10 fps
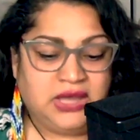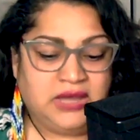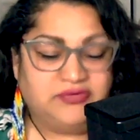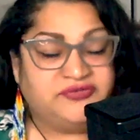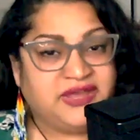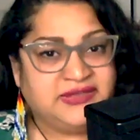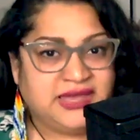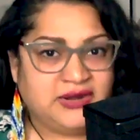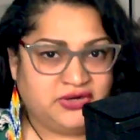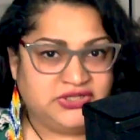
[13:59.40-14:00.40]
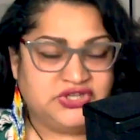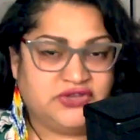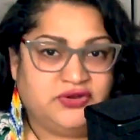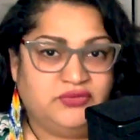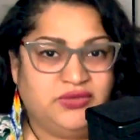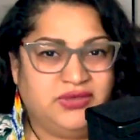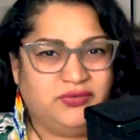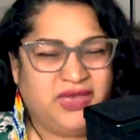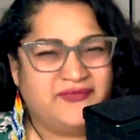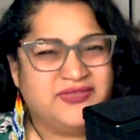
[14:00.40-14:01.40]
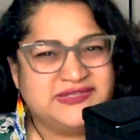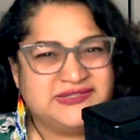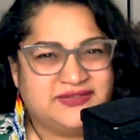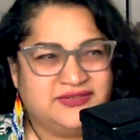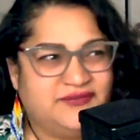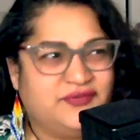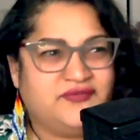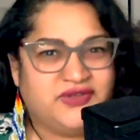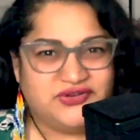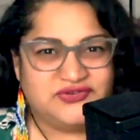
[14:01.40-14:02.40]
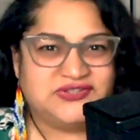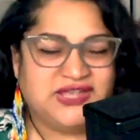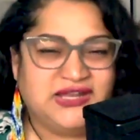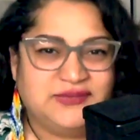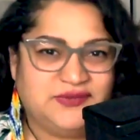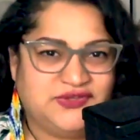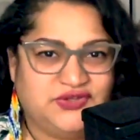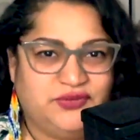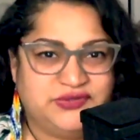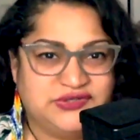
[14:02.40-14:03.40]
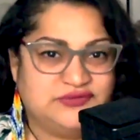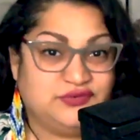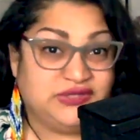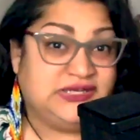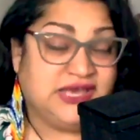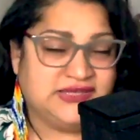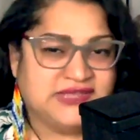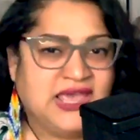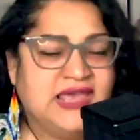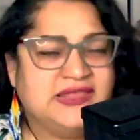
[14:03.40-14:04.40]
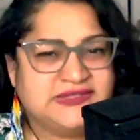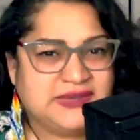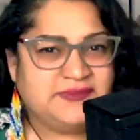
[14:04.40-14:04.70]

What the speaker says: reflect that on each other, and we have this level of understanding with each other, which is really nice. The same